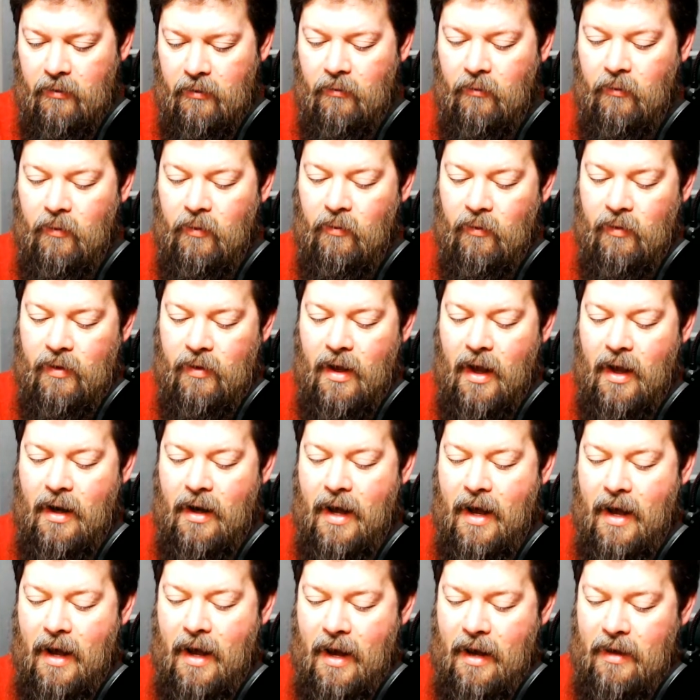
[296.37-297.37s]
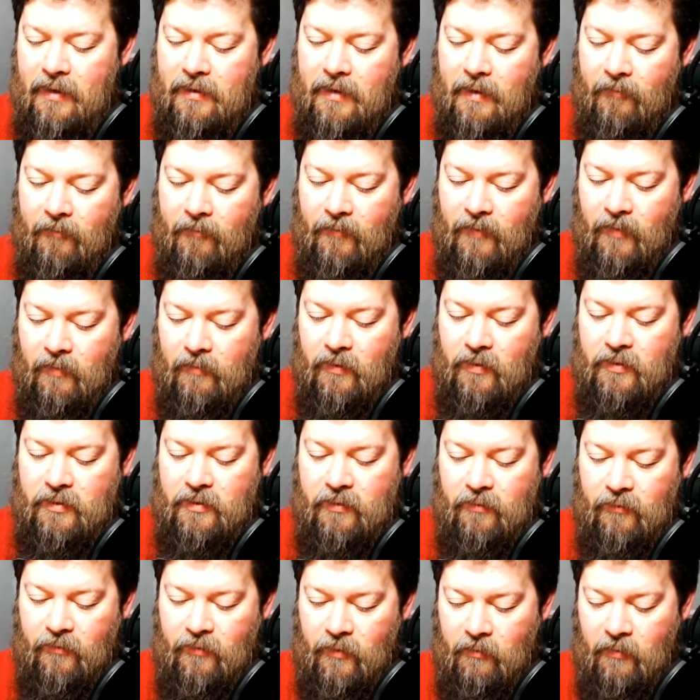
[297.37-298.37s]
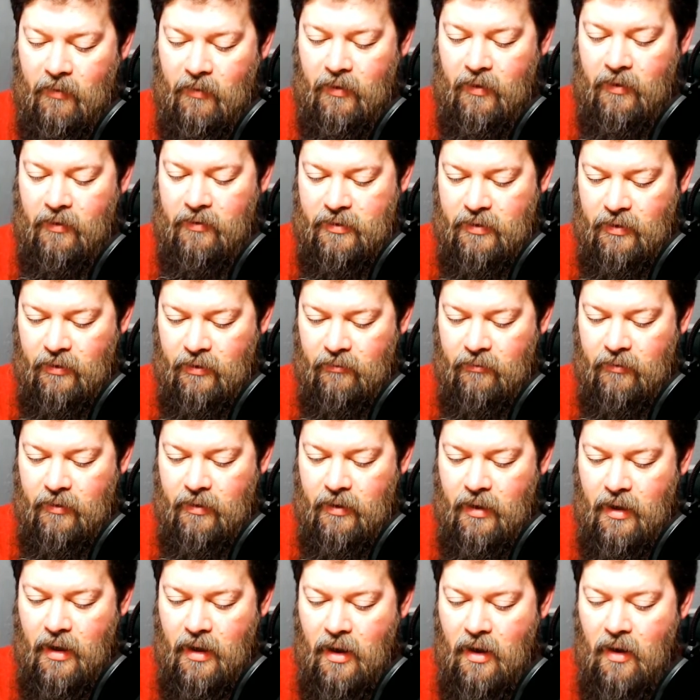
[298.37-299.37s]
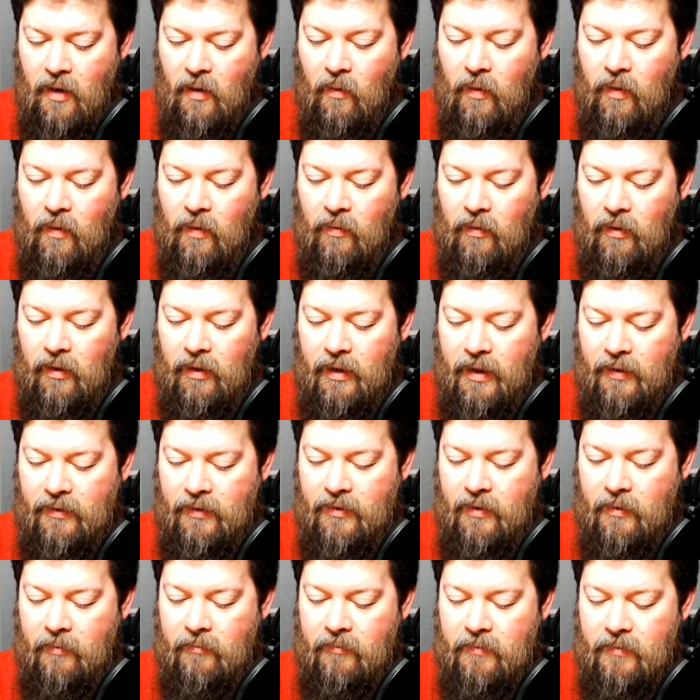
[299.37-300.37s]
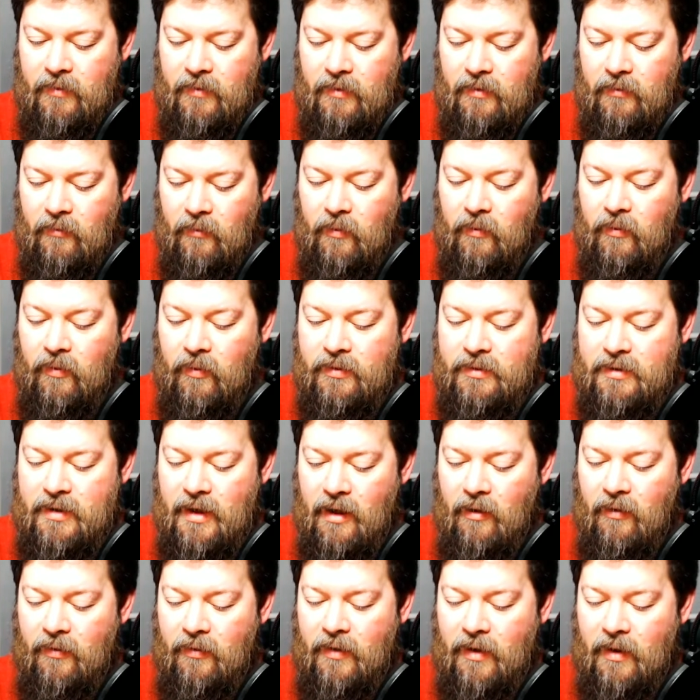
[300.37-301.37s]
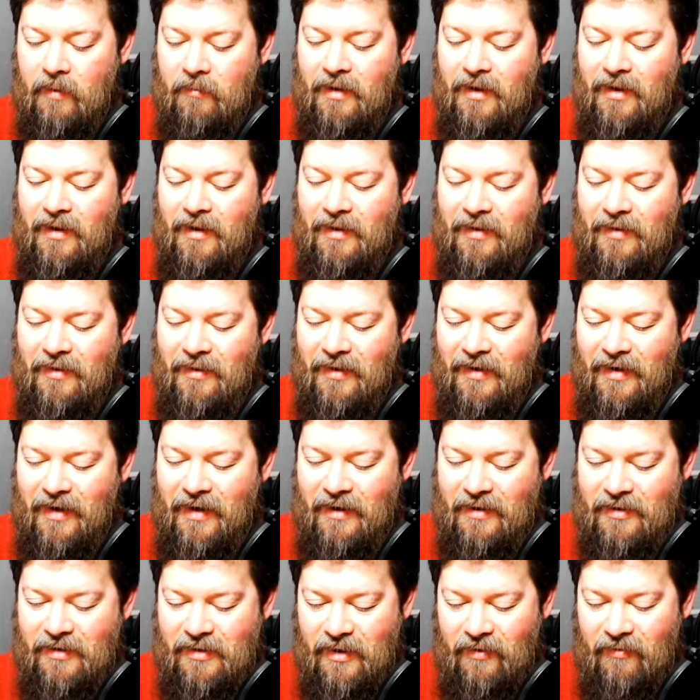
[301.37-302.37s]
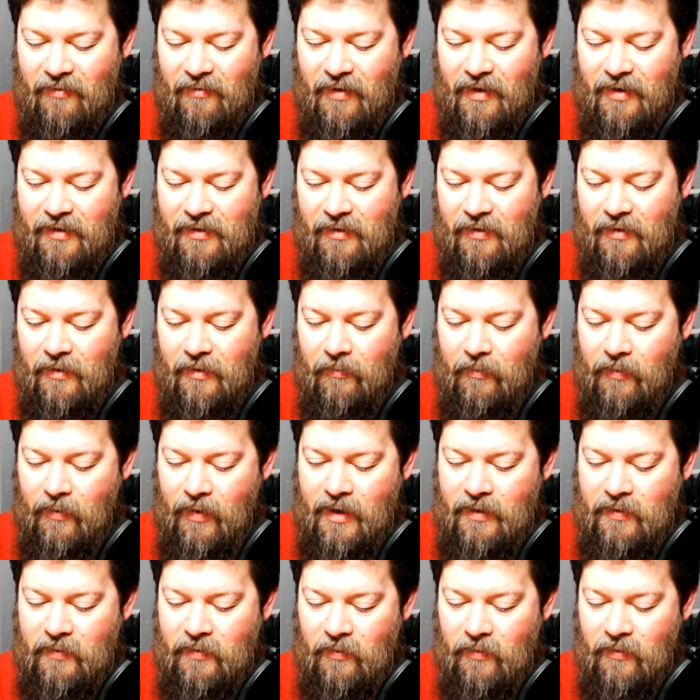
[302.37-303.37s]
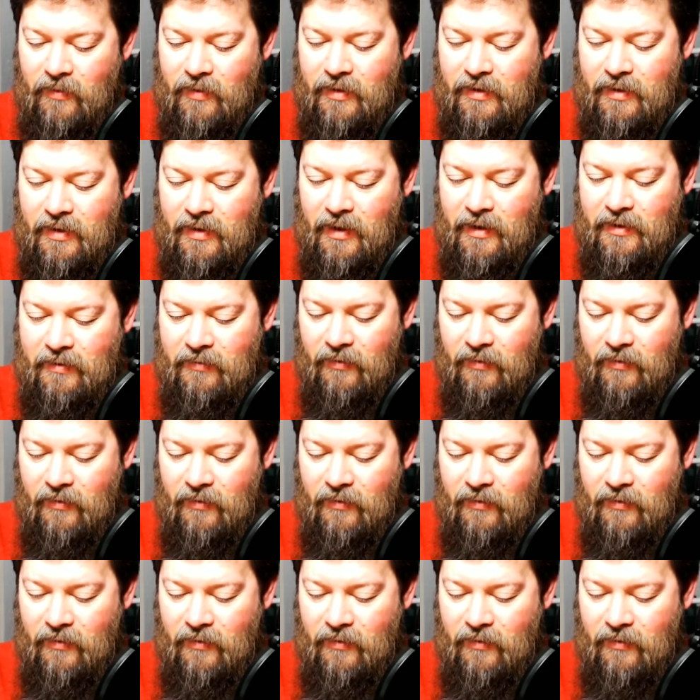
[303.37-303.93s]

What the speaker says: We will not hide them from their children. We will tell them, the next generation, the praiseworthy deeds